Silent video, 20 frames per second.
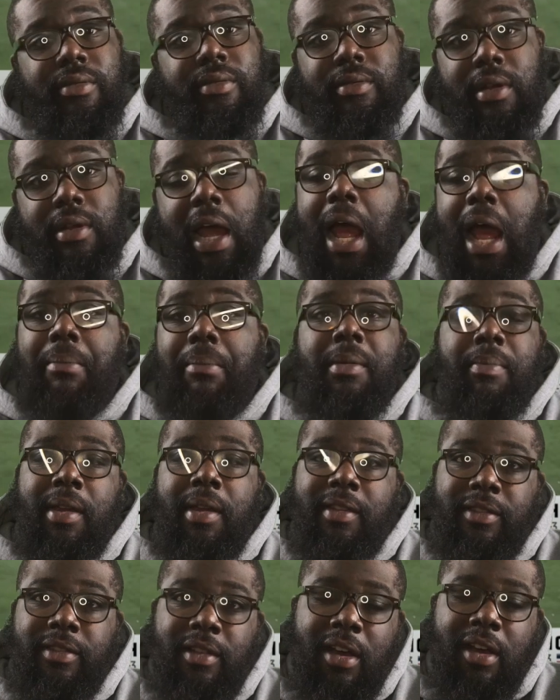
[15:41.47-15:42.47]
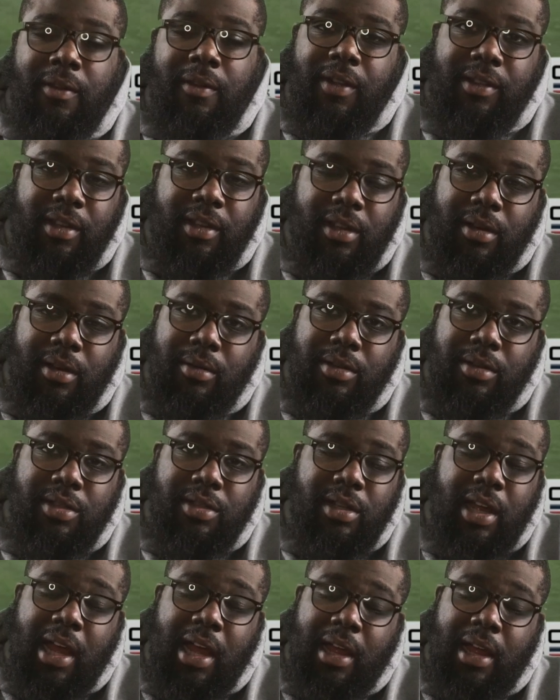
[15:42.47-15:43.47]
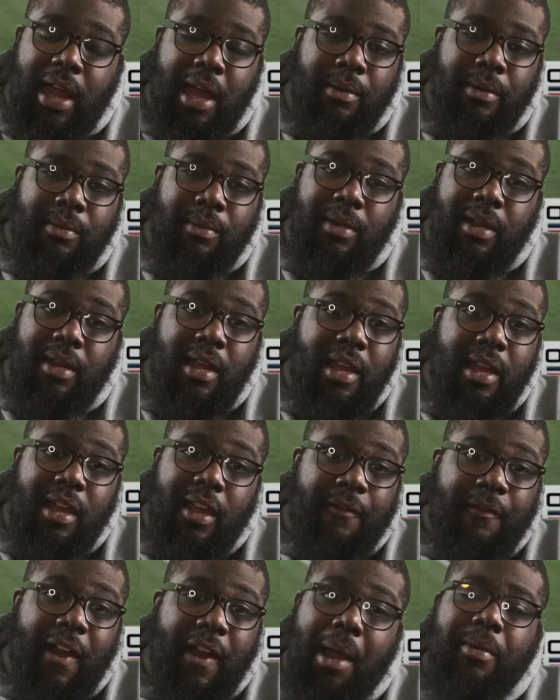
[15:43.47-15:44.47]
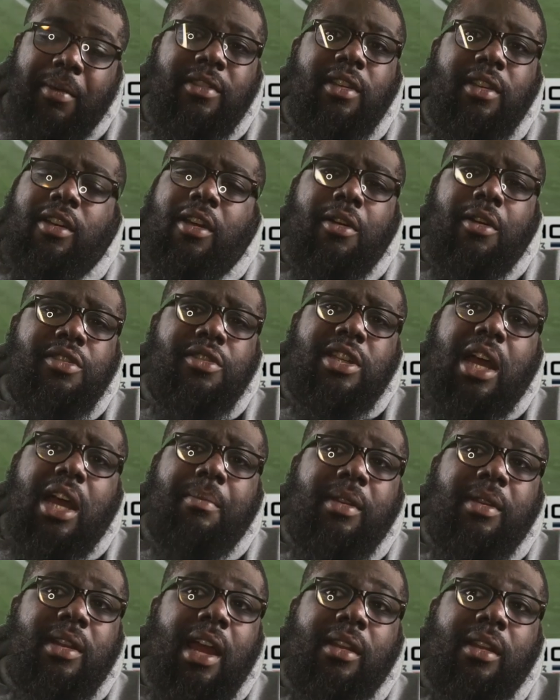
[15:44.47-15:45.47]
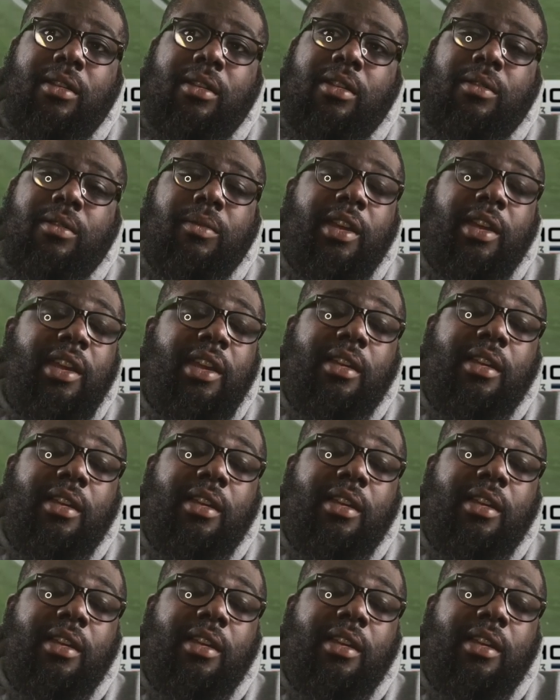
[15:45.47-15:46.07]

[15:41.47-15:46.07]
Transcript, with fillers: I'd be pissed off as a coach. I, I, if I was their coach, I'd be like, look, we